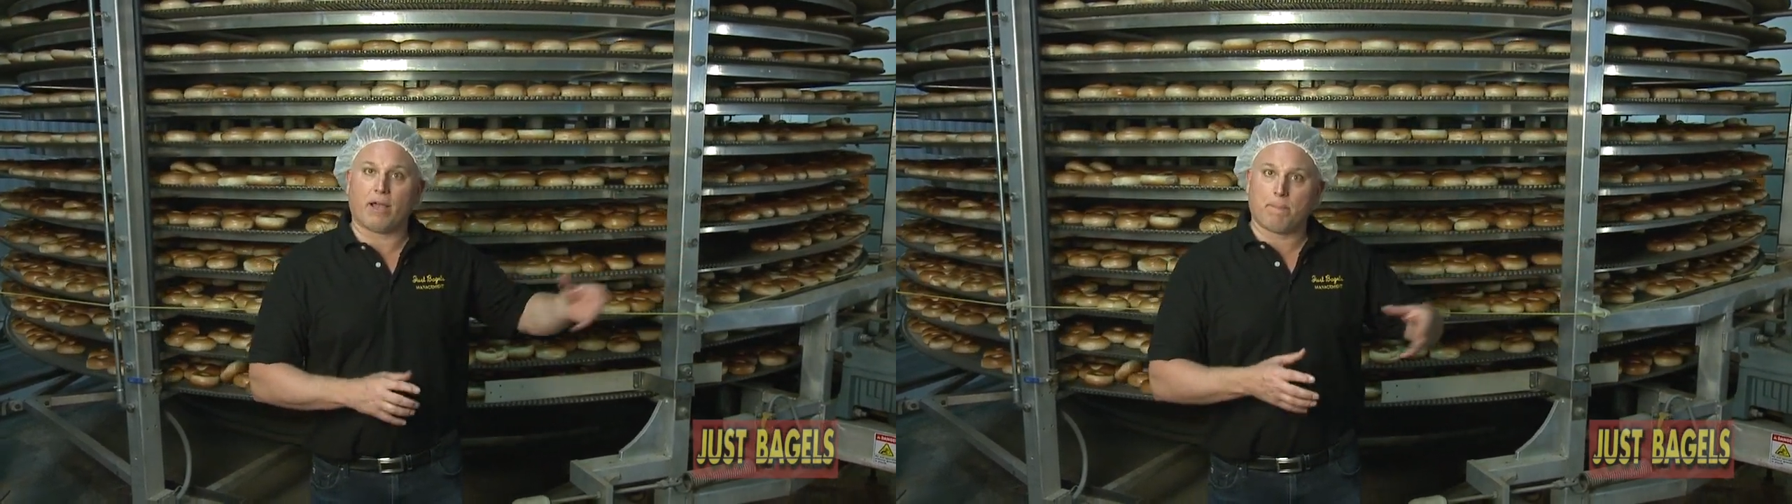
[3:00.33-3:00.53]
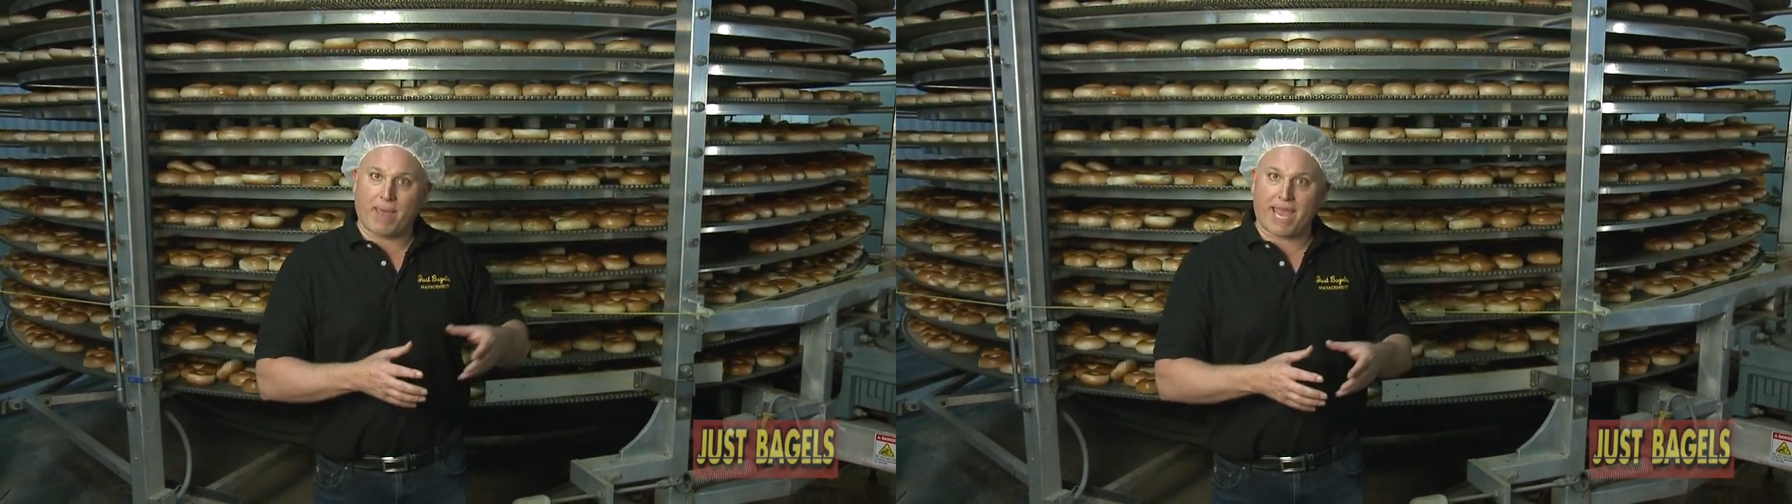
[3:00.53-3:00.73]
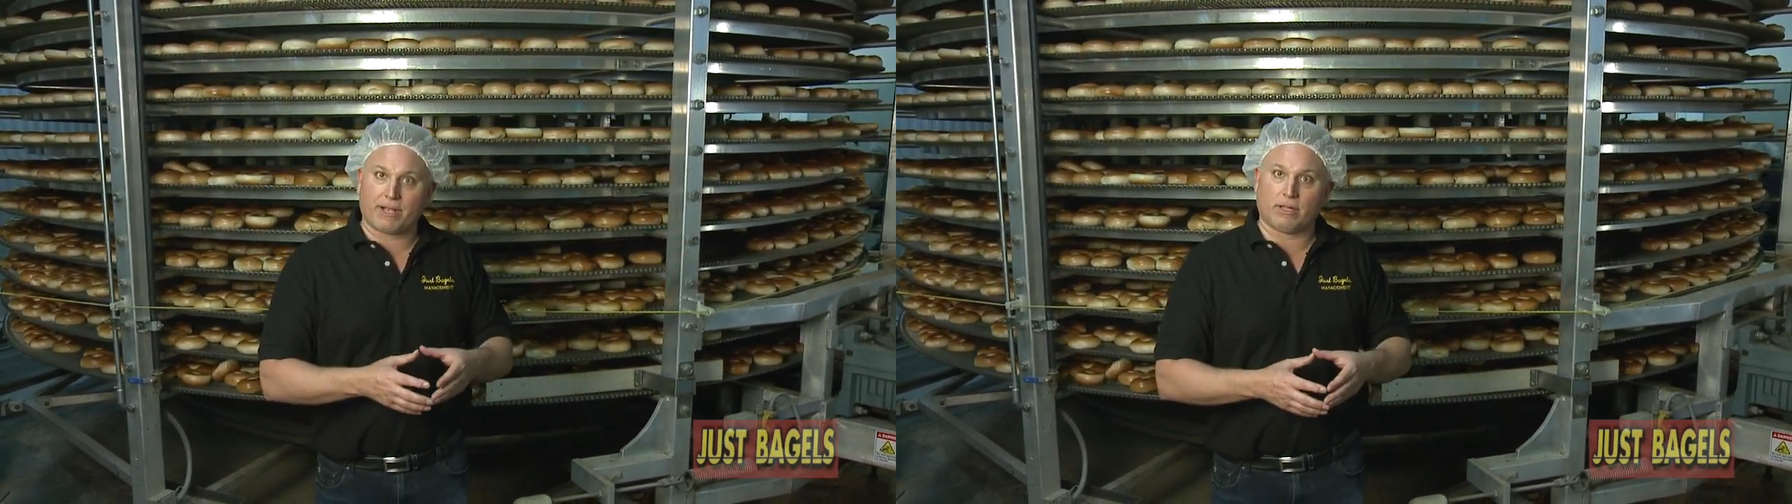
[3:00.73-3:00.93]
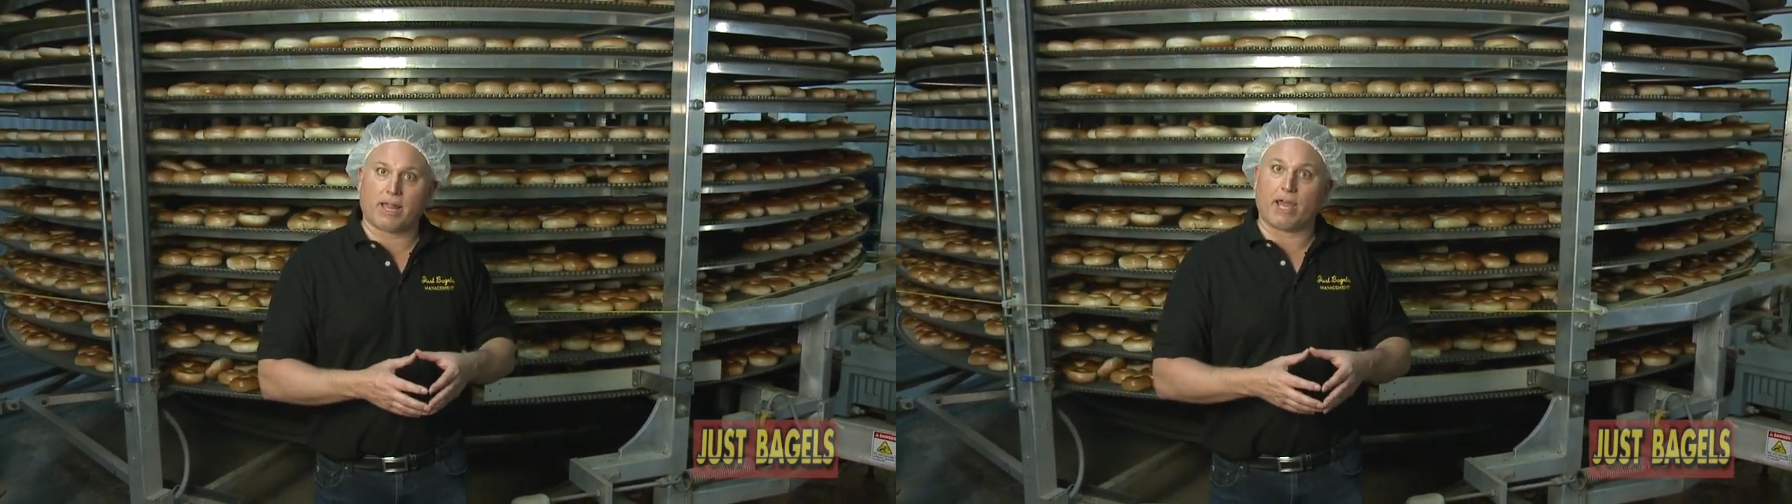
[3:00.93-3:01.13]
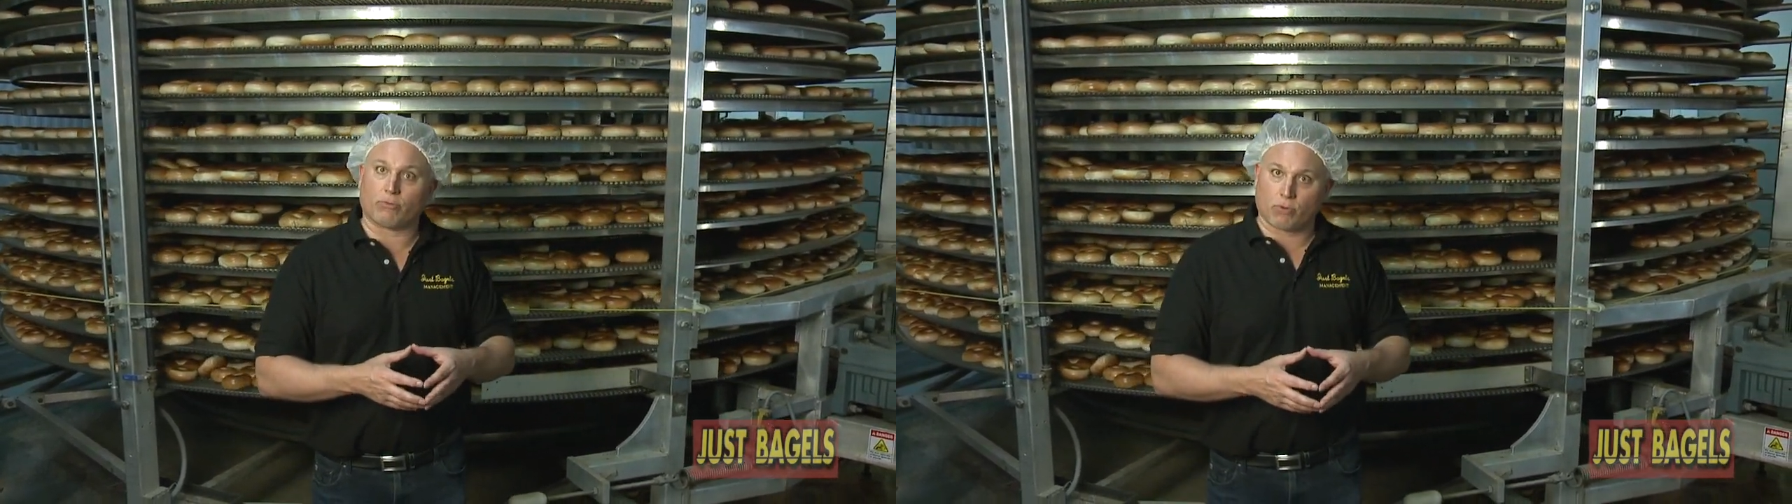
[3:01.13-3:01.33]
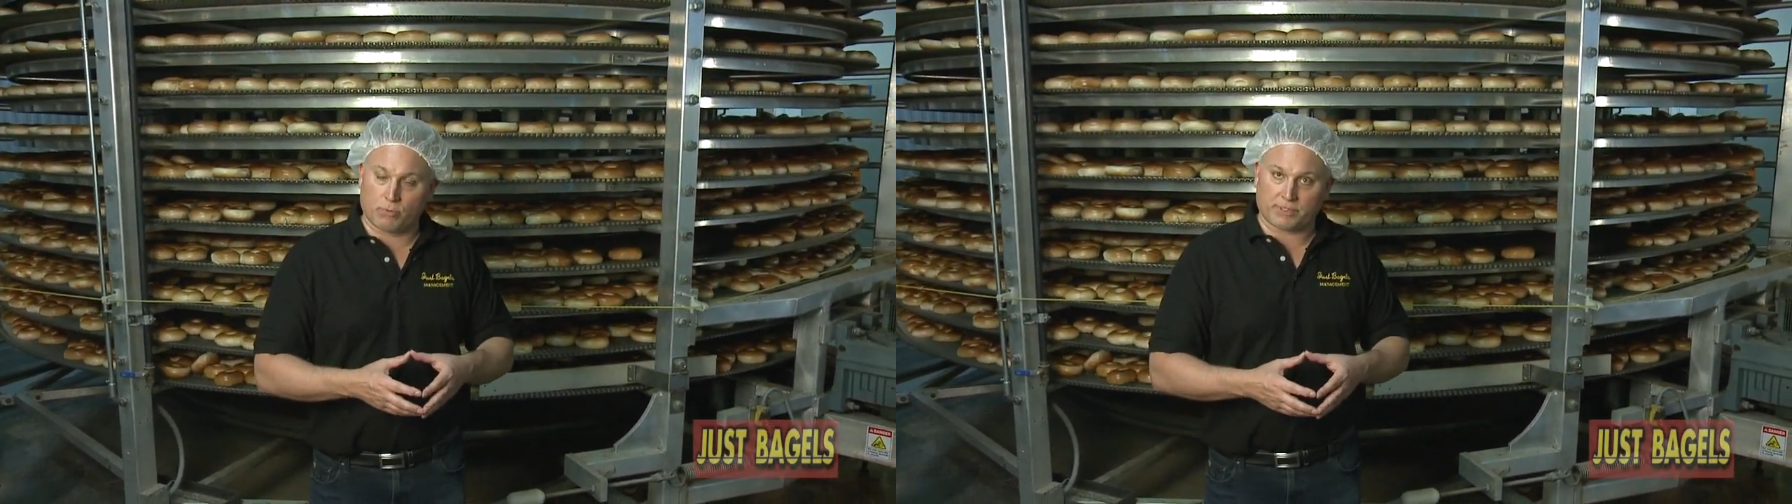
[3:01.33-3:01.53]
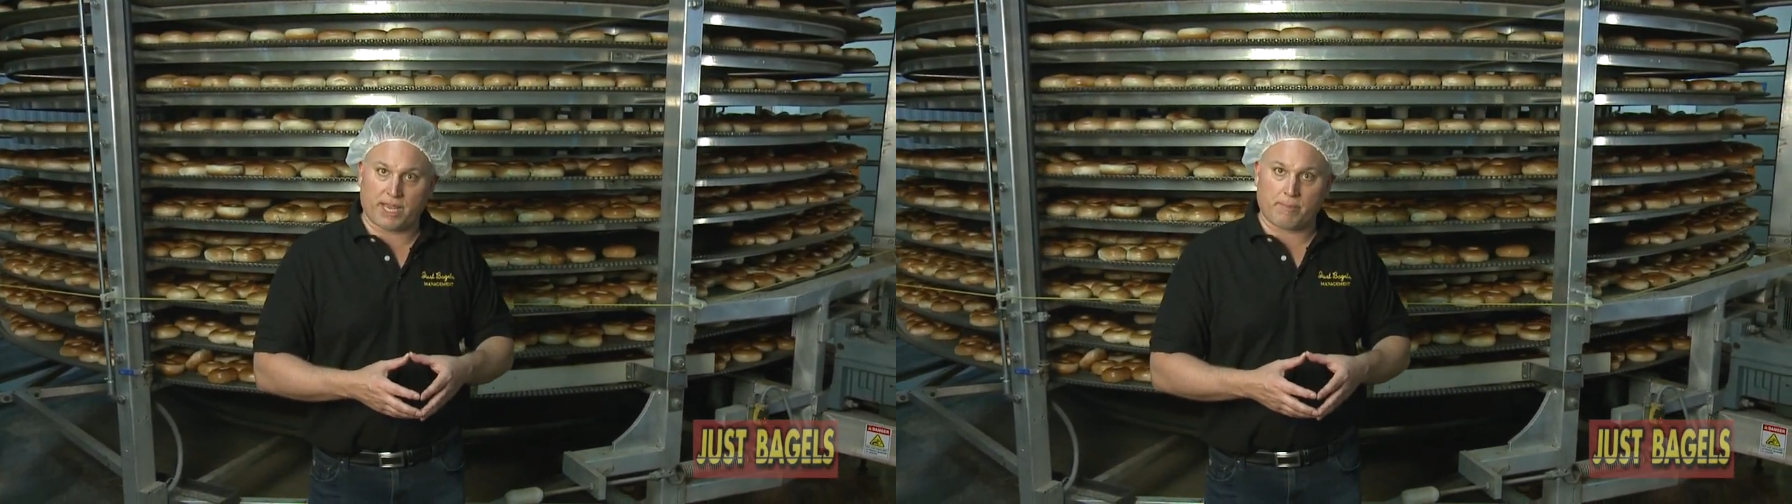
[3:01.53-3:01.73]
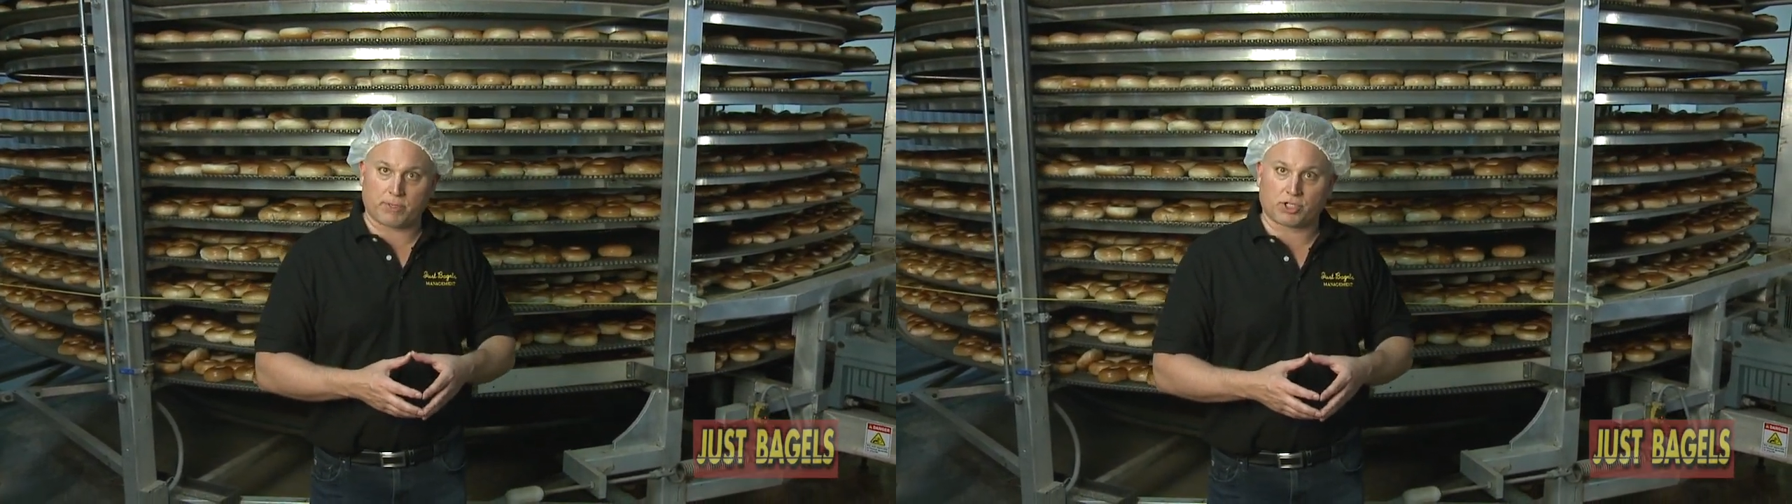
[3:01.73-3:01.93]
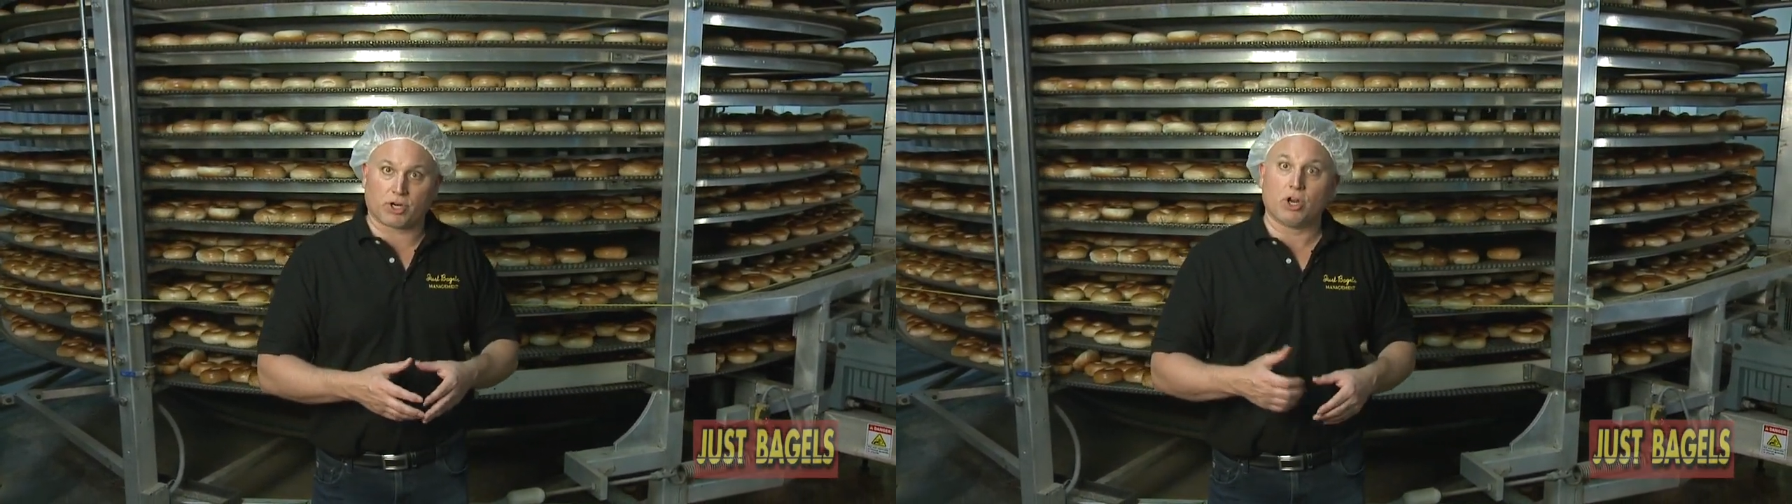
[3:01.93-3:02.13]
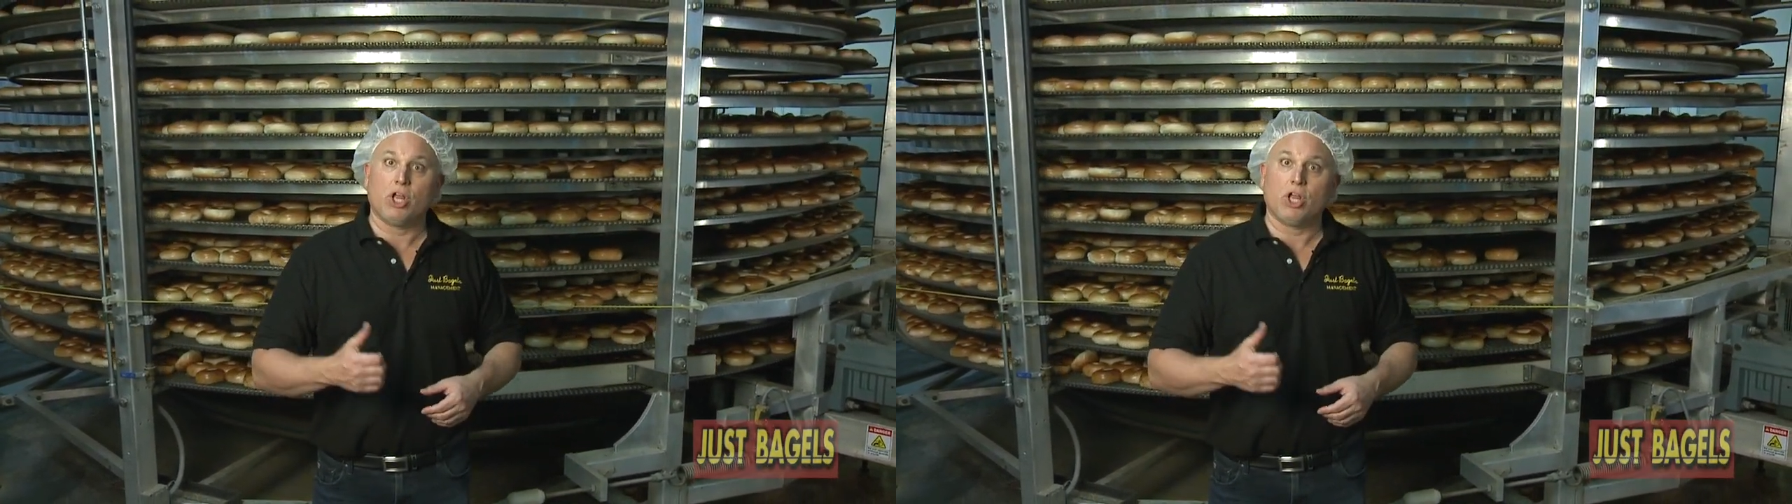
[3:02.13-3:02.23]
a bagel at room temperature